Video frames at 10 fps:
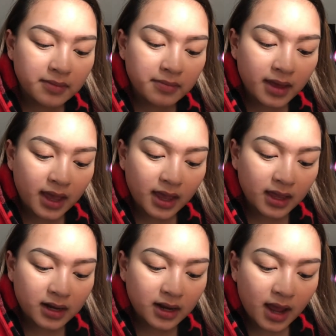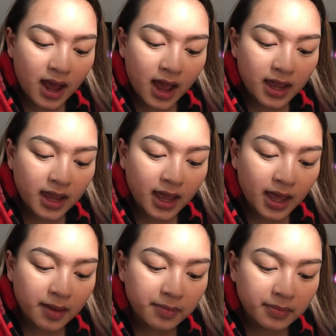in bed, I
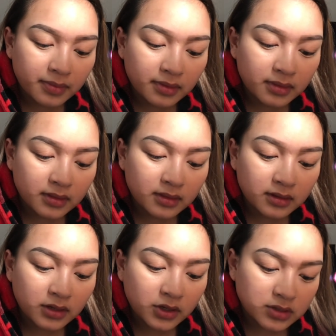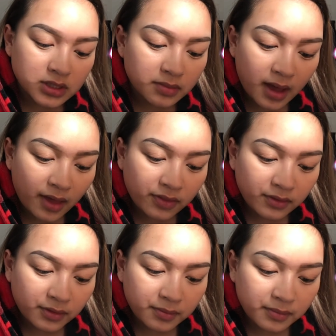am using the
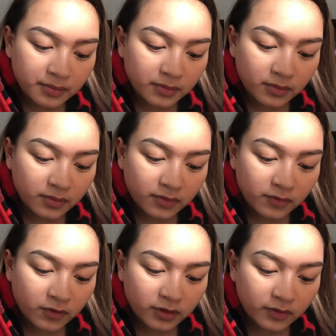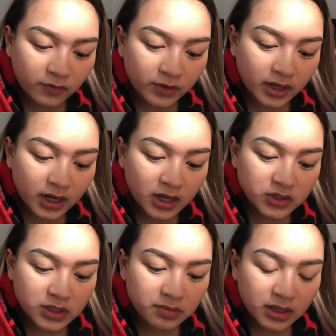bathroom for the freaking
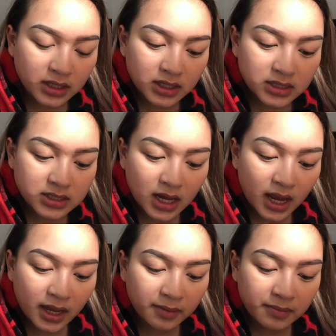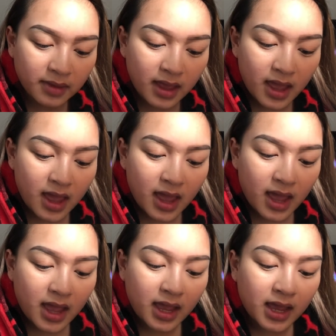100th millionth time,
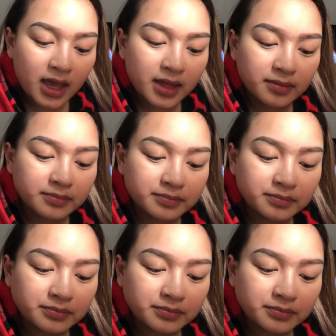and